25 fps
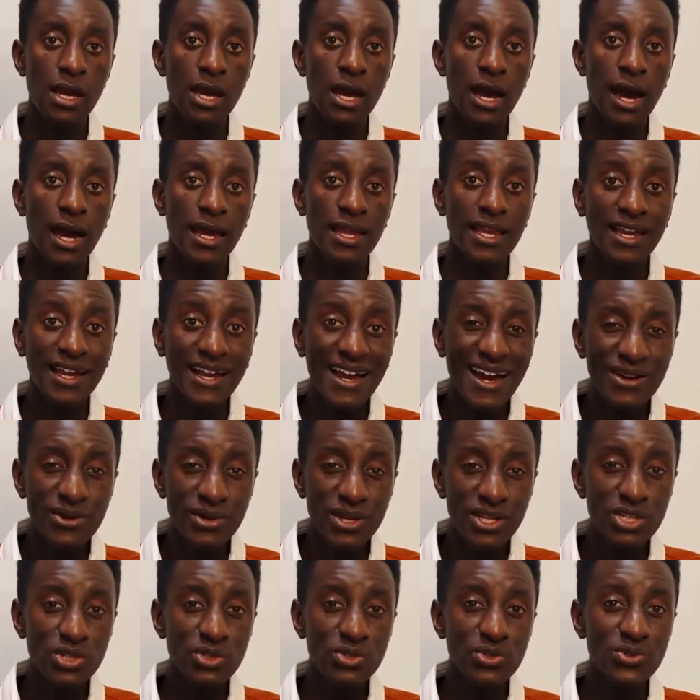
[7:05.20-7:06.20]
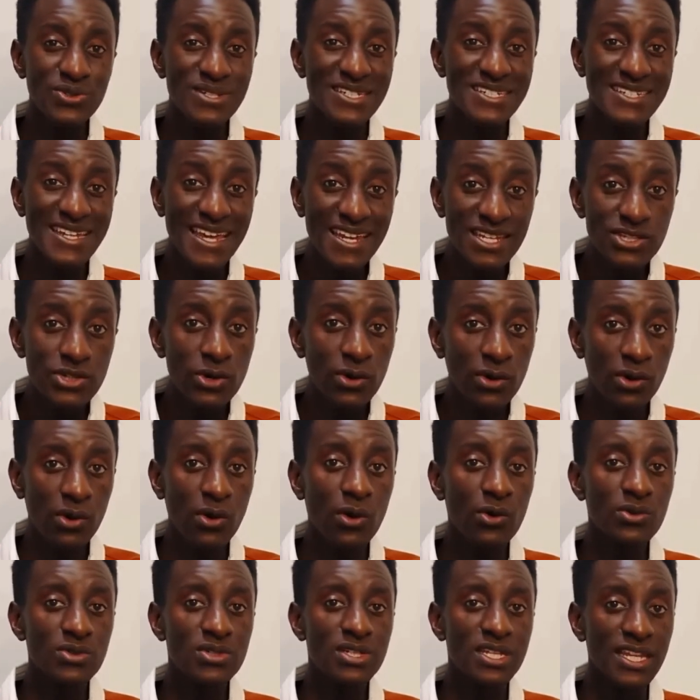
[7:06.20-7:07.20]
I encourage you to set your
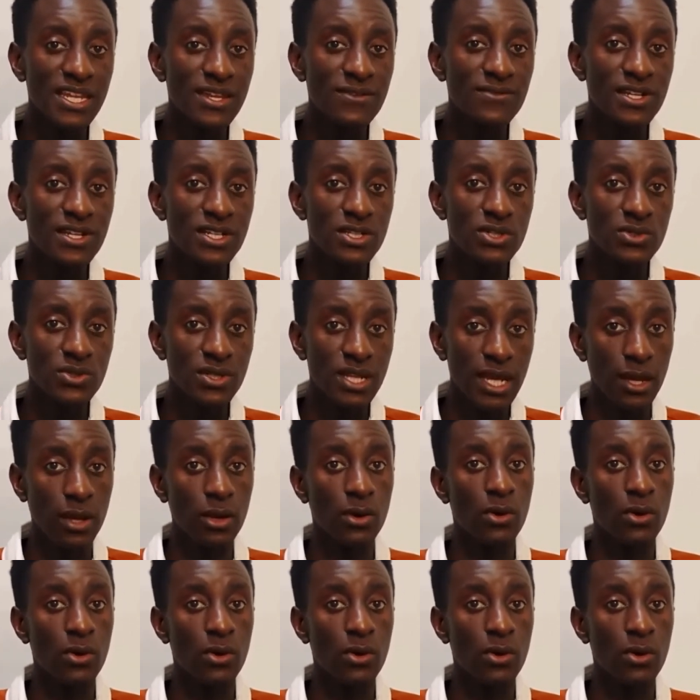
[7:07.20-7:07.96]
goals even today.